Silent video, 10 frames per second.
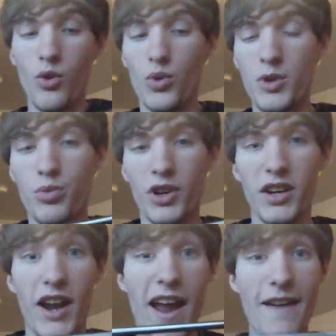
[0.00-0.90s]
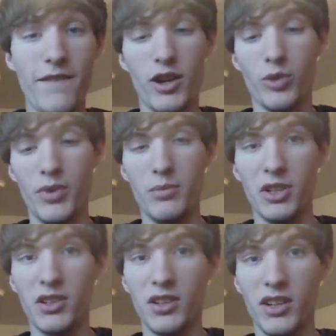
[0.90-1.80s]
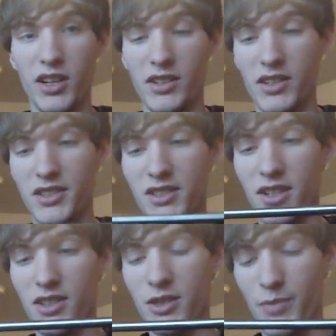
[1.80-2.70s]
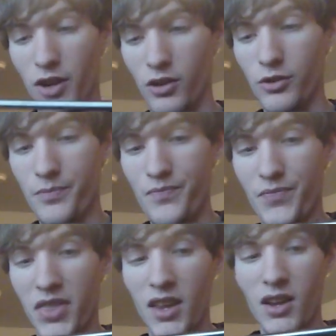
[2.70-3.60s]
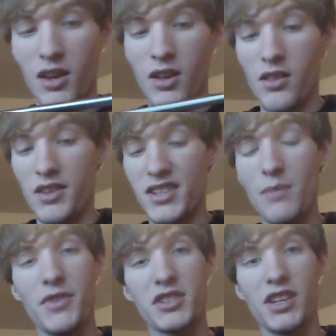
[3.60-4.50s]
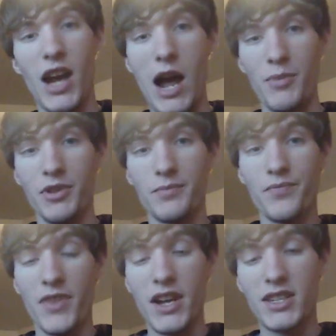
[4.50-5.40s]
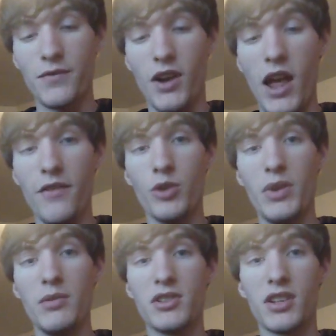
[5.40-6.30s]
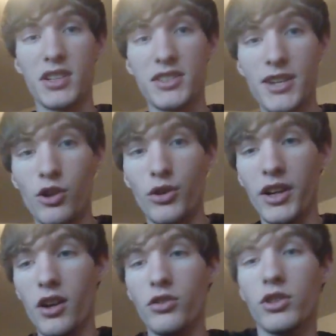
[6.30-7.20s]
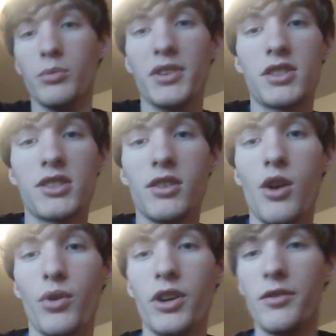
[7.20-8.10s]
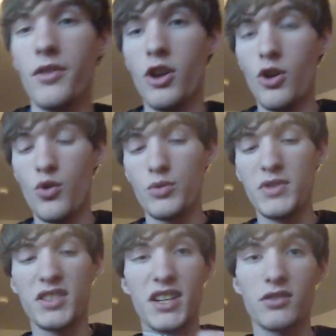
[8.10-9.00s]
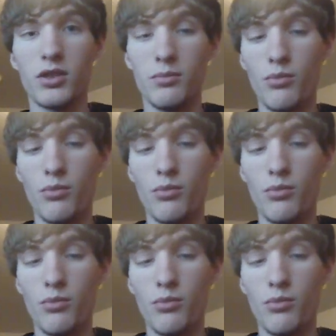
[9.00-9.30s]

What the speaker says: When you put in a heavier BB in this barrel, the same thing's going to happen, except for a heavier BB is going to accelerate a little bit slower, which means it takes a little